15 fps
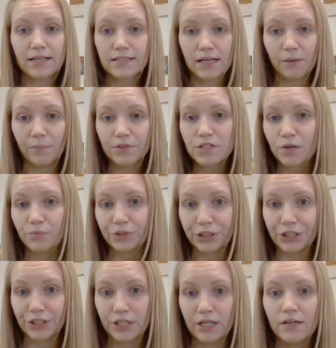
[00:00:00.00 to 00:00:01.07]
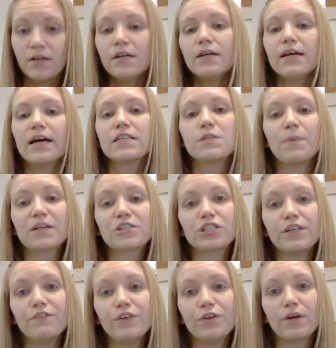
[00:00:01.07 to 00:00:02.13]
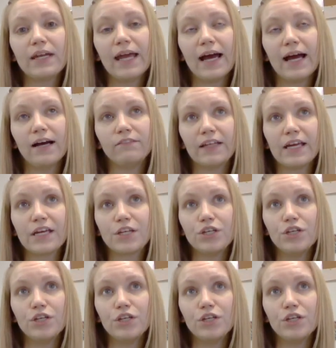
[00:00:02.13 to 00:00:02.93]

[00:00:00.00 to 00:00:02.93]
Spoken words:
Examples are really good, especially if you can have